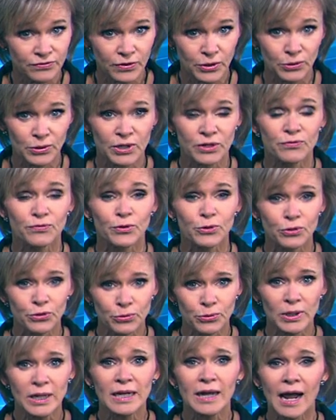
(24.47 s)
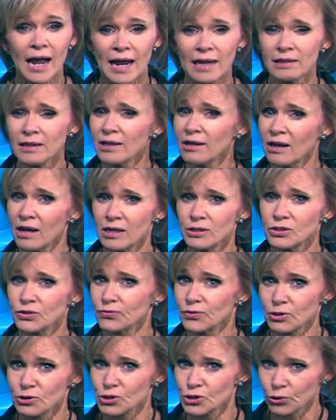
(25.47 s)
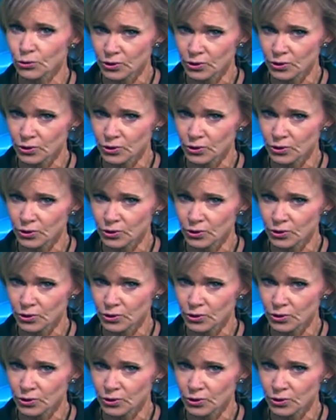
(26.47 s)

voted for three highly controversial